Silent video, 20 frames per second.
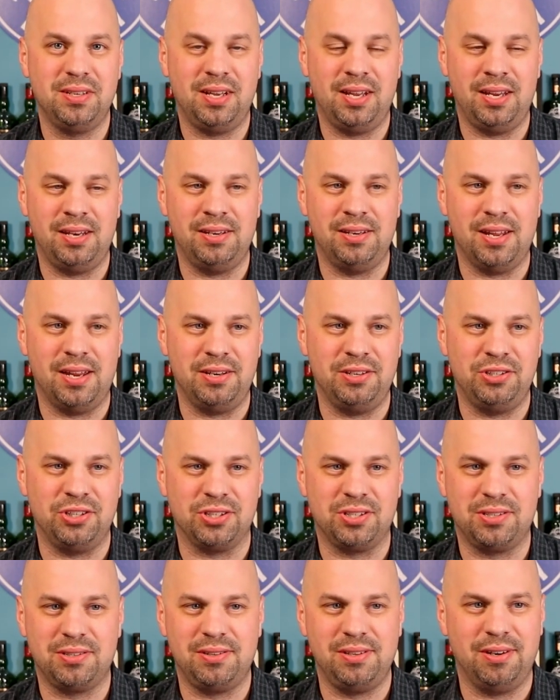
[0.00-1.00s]
And then
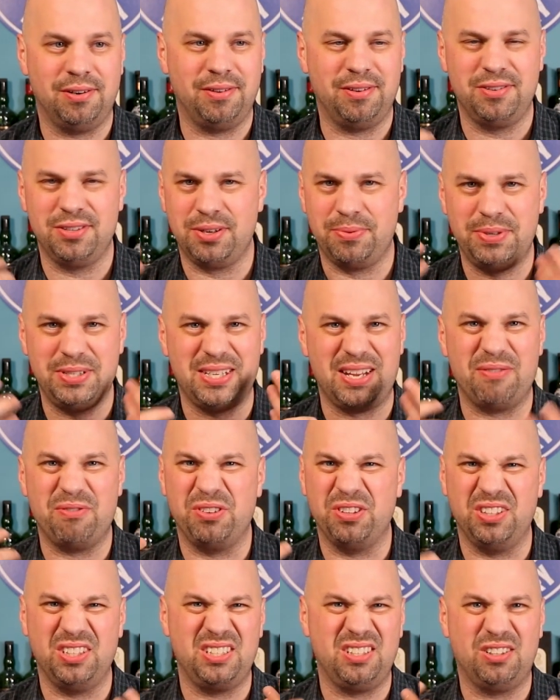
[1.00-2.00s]
just, you know, there's always that
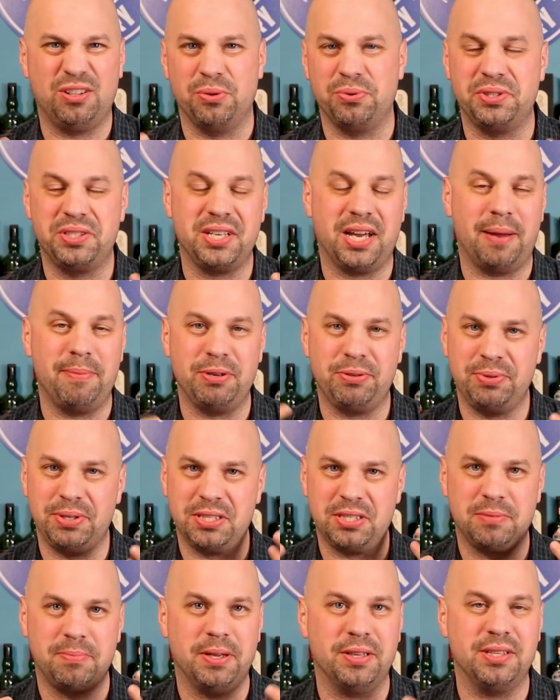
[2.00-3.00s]
really close tie between
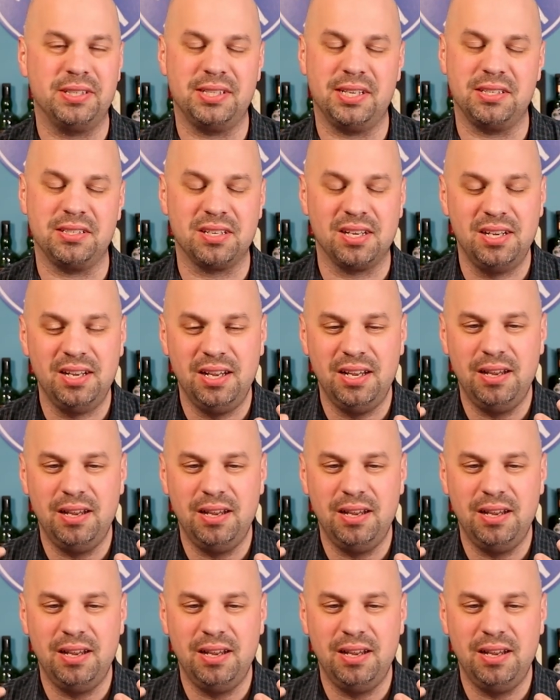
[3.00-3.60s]
smell and taste.